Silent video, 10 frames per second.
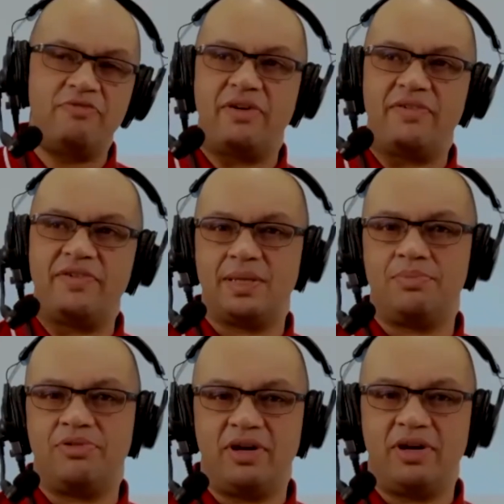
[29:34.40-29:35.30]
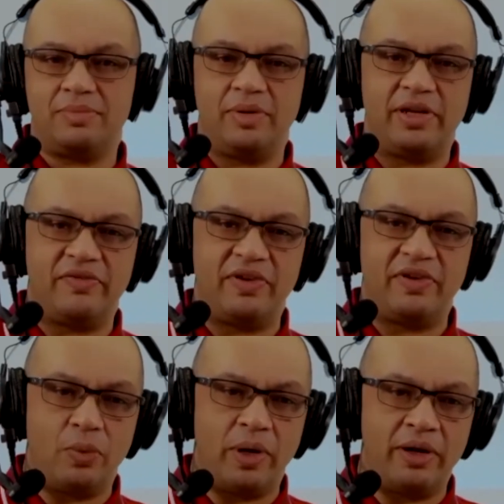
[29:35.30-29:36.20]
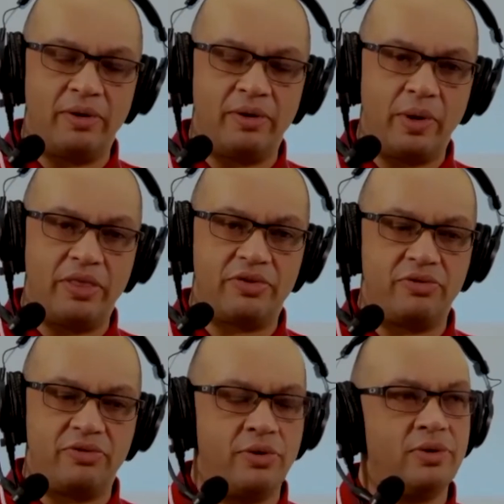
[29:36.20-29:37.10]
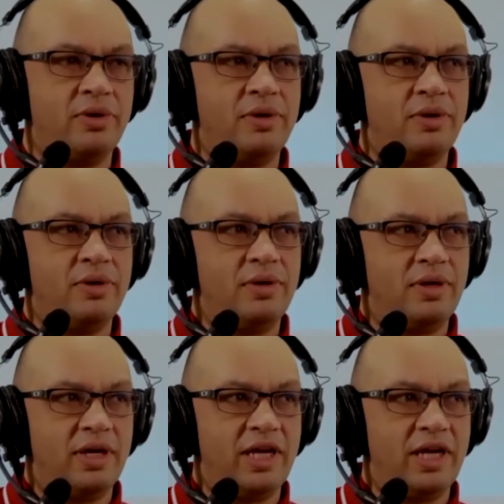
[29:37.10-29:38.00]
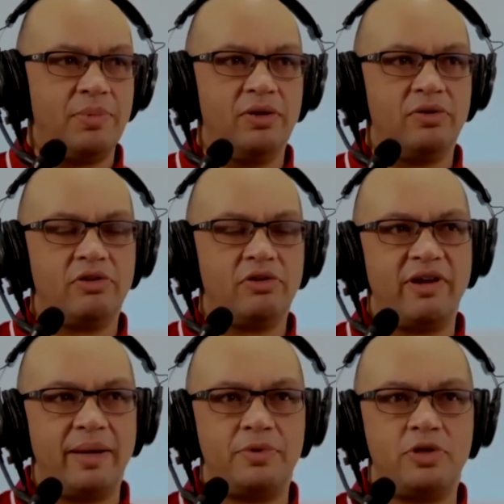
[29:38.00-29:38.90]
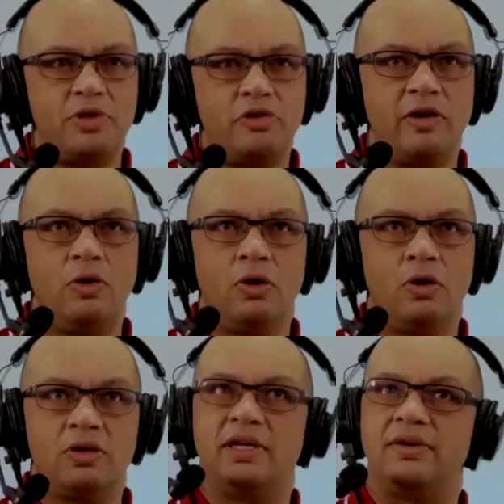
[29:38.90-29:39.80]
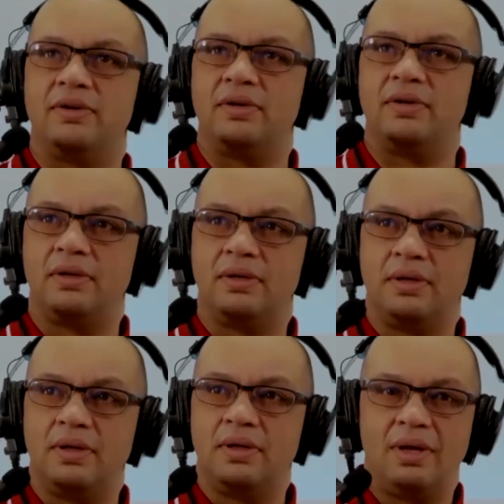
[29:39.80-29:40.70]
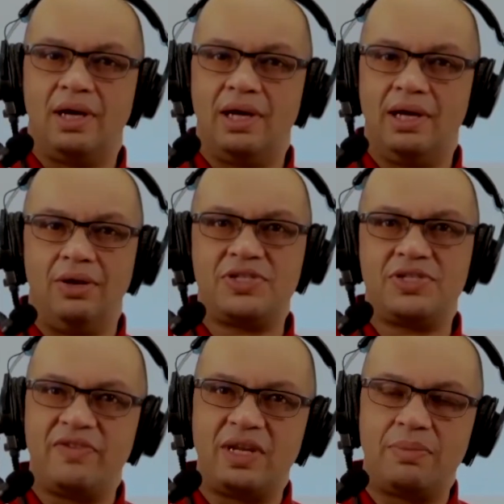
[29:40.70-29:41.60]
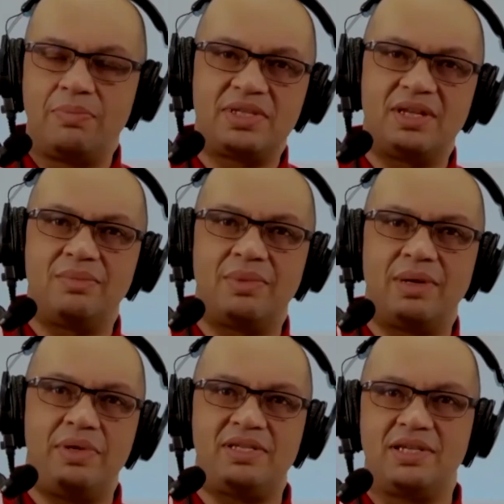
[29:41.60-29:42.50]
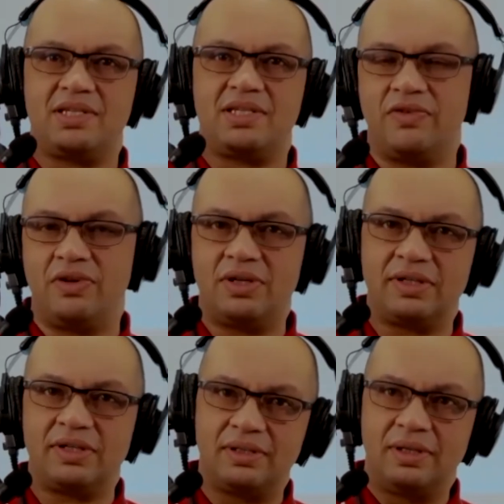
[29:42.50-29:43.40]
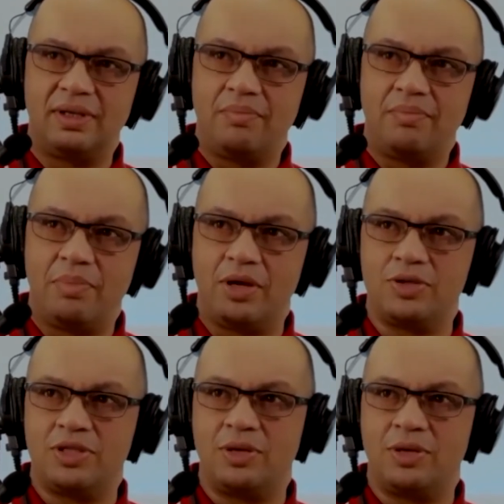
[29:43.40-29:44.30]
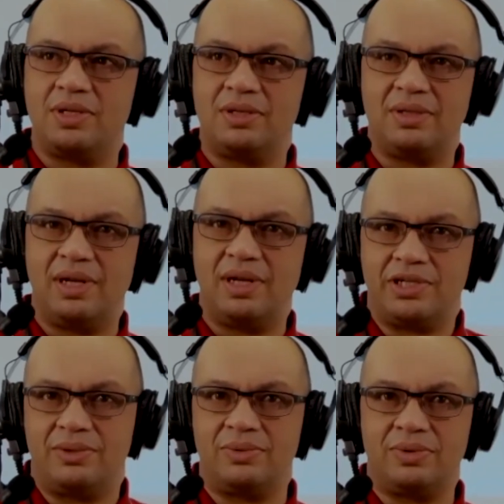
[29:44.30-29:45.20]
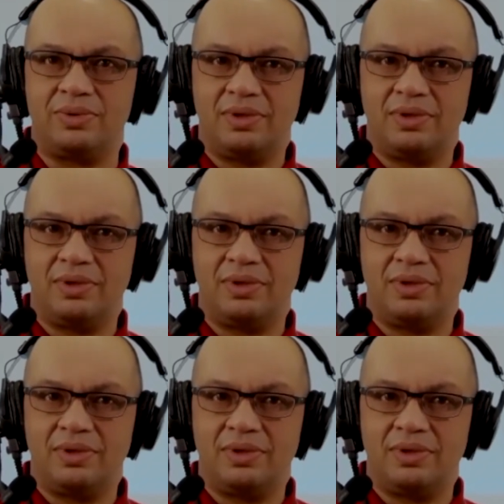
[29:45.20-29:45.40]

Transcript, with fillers: be very surprised Marie, if no one went through a heap load of crap during lockdown i lost 70% of my business overnight because it was international